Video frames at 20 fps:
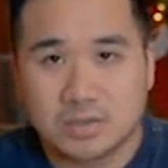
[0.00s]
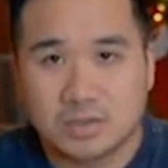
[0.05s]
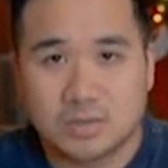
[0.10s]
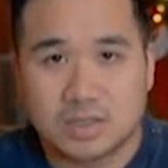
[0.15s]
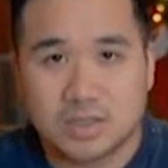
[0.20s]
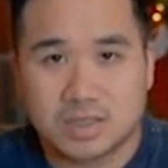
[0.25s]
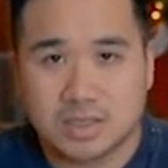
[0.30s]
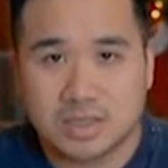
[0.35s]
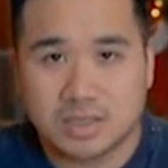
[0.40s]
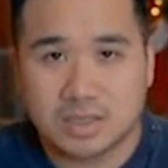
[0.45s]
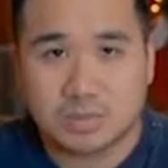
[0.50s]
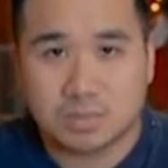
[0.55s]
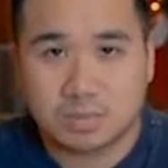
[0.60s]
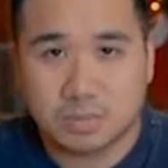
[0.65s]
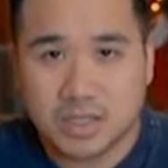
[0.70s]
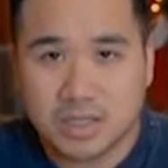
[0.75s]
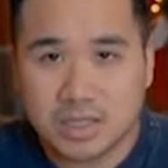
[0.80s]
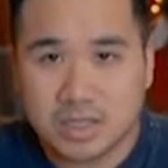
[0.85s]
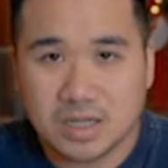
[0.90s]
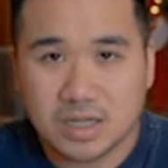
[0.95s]
which is
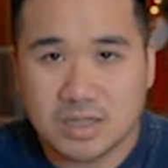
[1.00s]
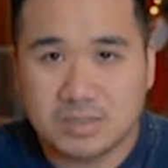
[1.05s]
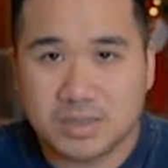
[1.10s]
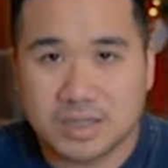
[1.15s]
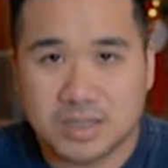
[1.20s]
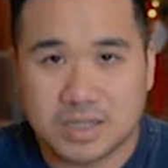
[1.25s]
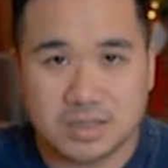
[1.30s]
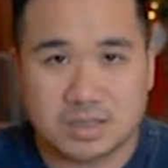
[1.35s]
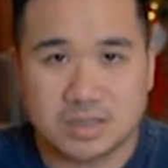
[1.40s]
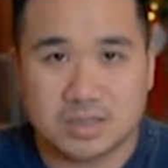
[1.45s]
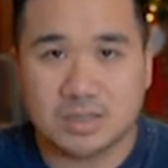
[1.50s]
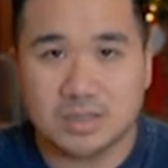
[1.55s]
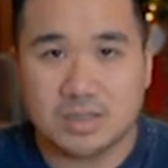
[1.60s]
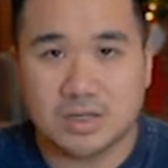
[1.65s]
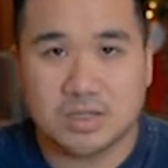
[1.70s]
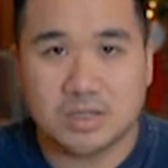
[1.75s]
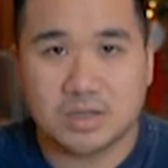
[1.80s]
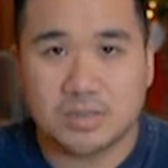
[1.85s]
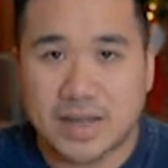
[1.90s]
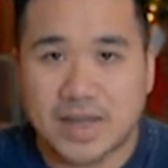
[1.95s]
pretty good, but
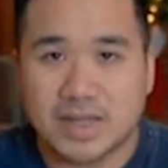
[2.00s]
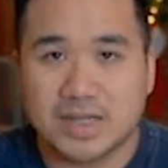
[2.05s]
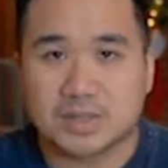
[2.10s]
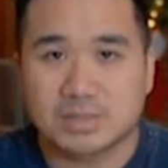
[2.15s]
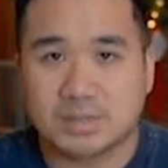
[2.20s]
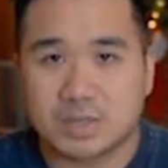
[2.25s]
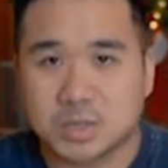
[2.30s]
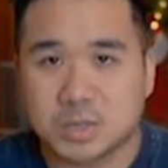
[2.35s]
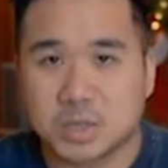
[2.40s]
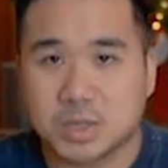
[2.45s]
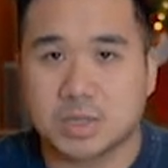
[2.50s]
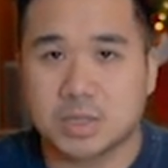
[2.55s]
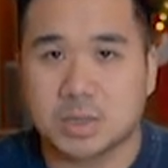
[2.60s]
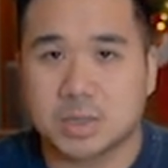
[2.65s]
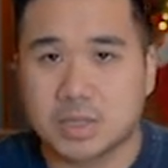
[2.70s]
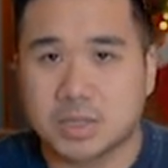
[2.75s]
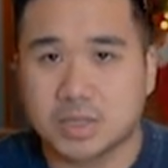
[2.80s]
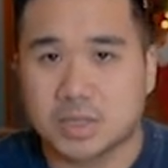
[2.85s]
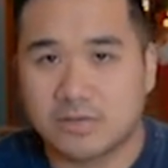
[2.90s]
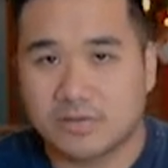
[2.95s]
you're paying this much for
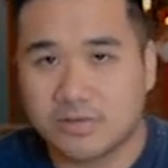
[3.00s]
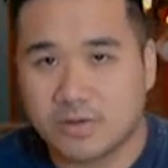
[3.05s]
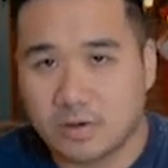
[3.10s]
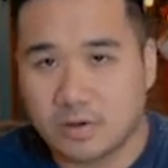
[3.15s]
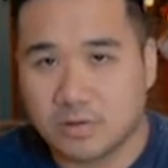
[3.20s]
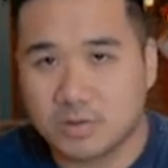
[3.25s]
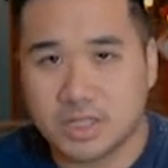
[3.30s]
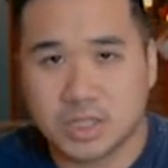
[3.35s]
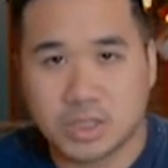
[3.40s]
a phone.